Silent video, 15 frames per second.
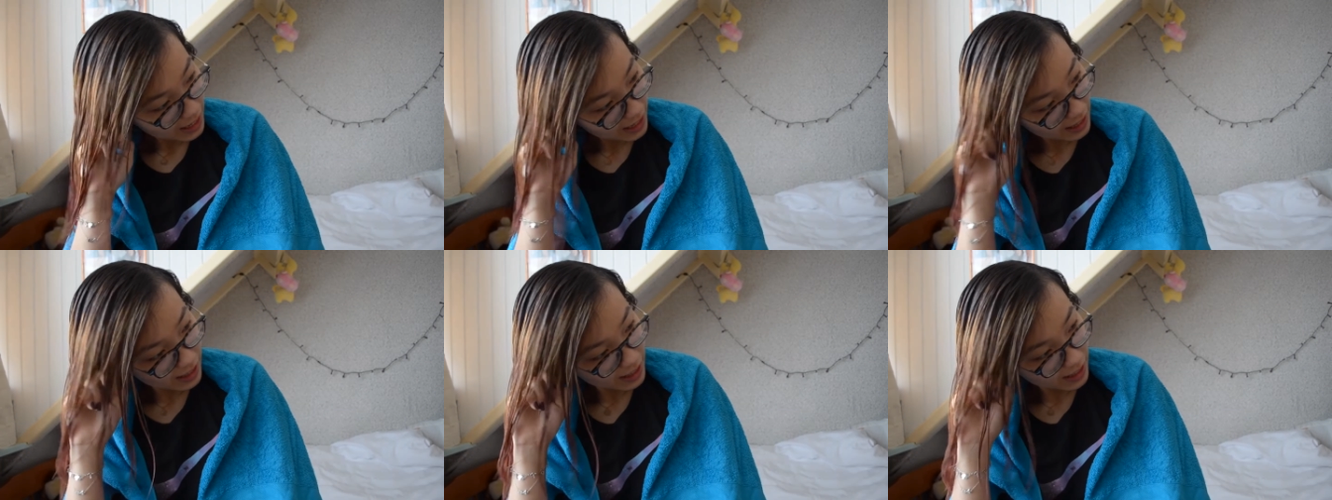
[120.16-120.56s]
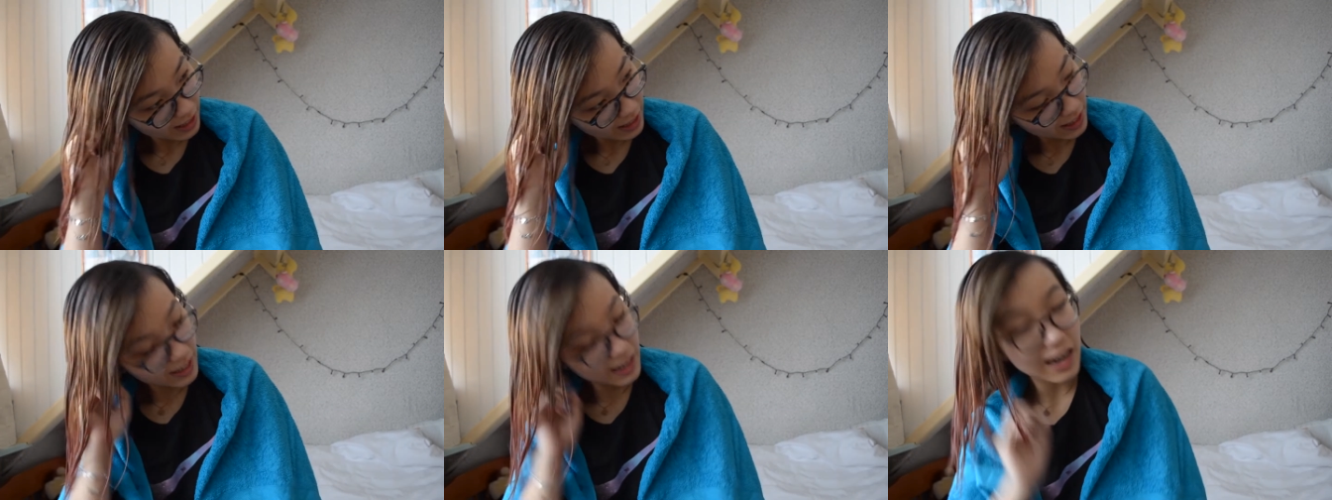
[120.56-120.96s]
I
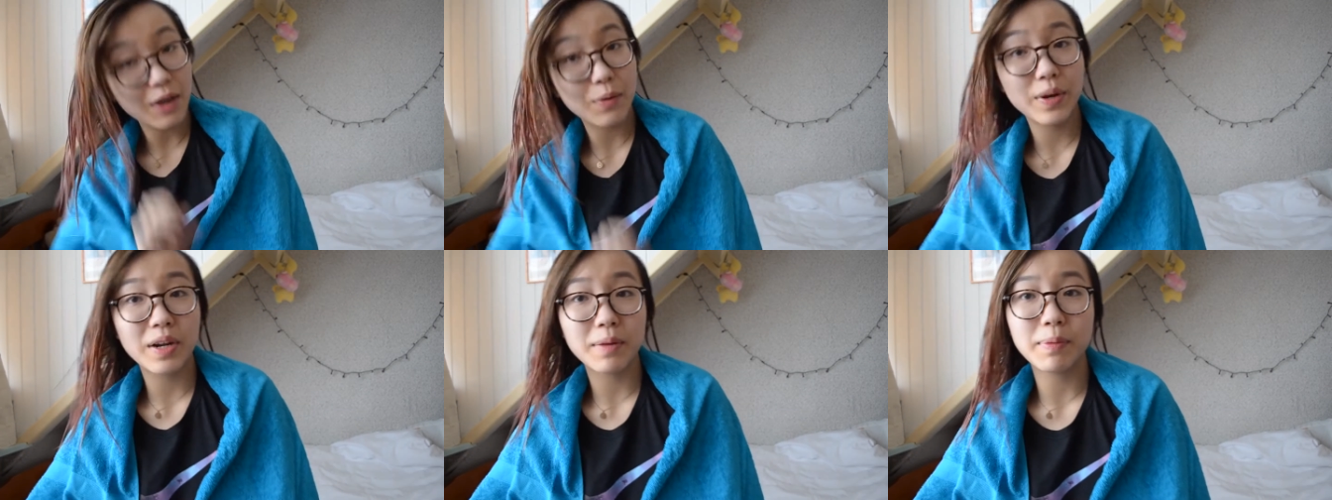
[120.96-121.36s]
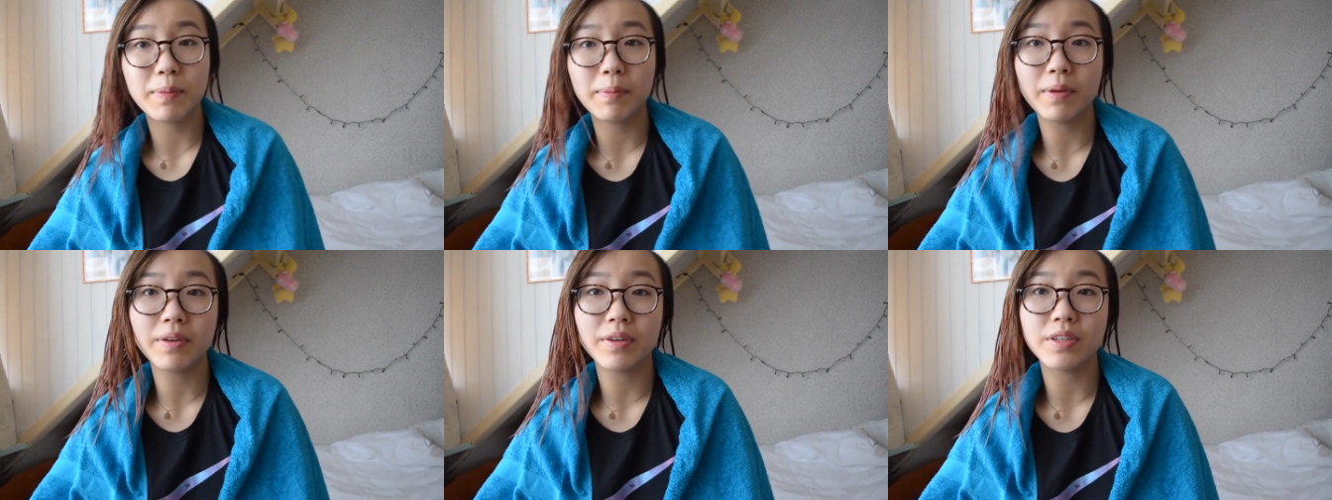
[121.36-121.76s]
thought I went up a
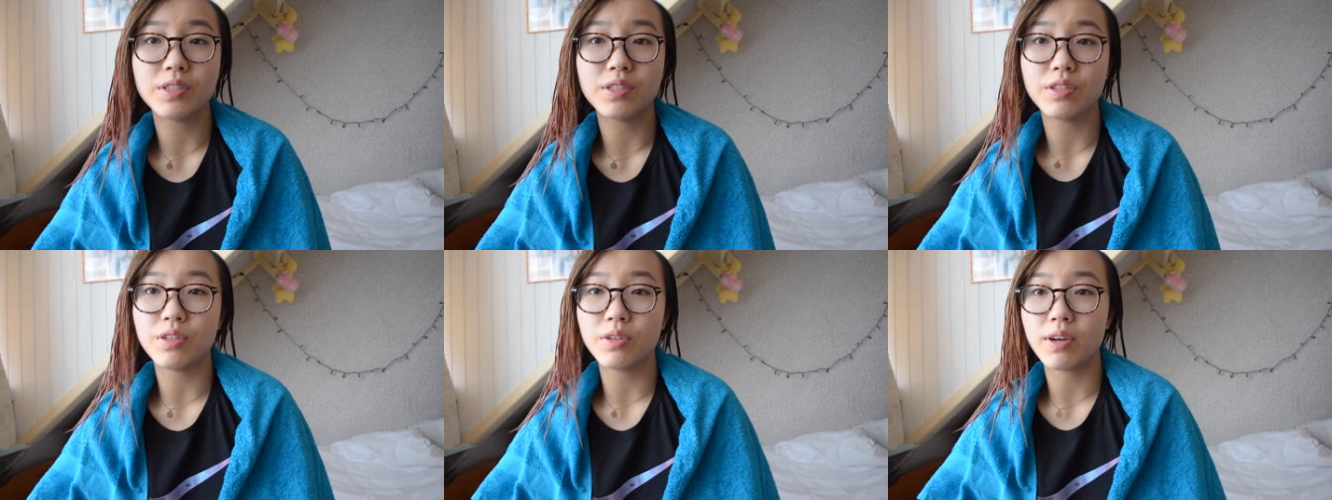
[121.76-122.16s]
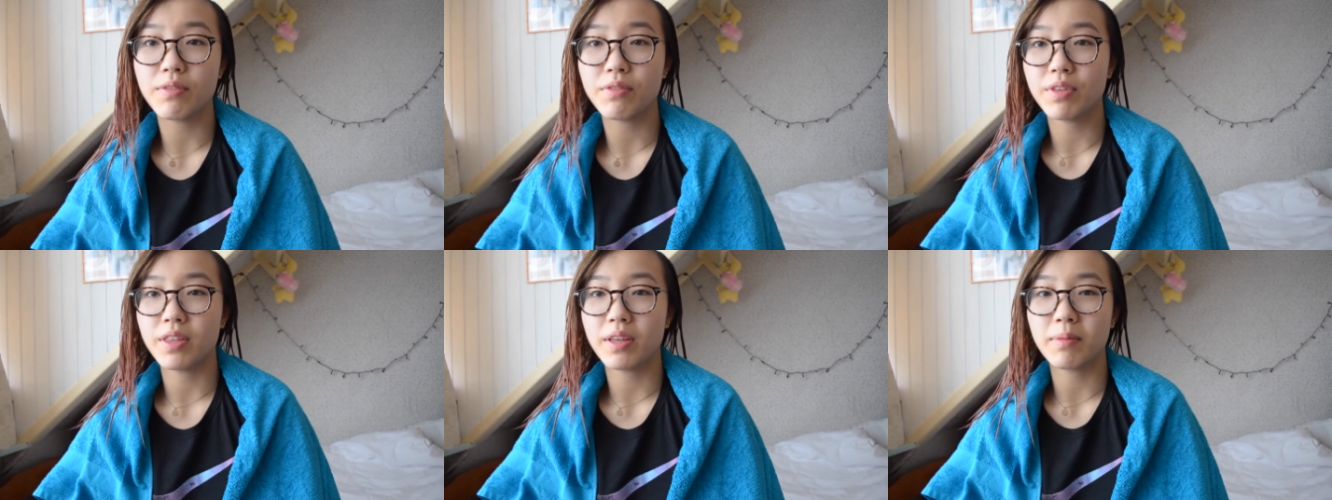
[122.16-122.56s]
mirror to do
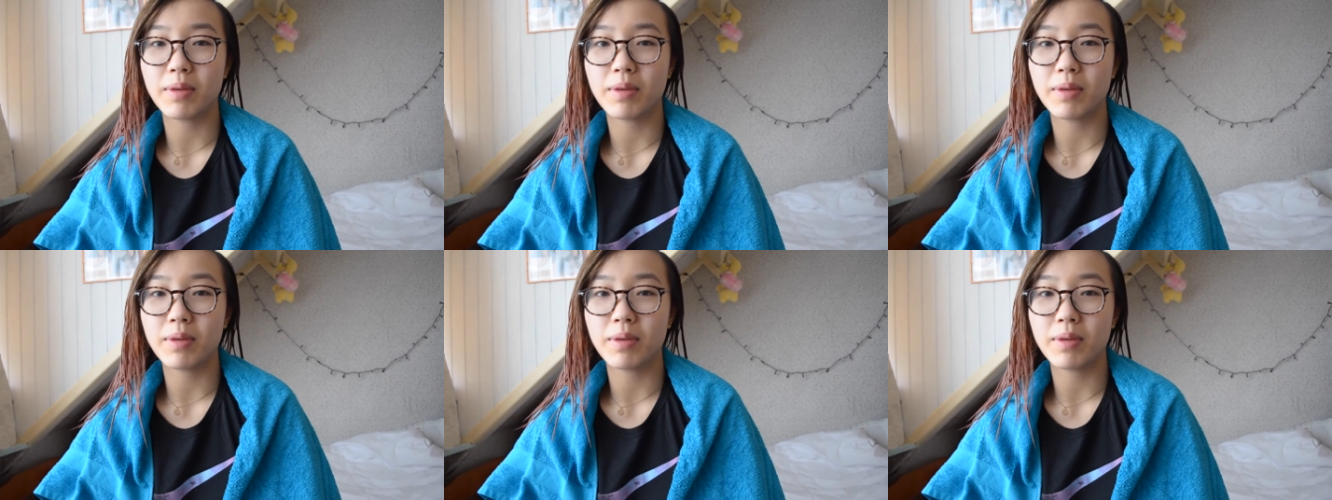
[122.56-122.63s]
everything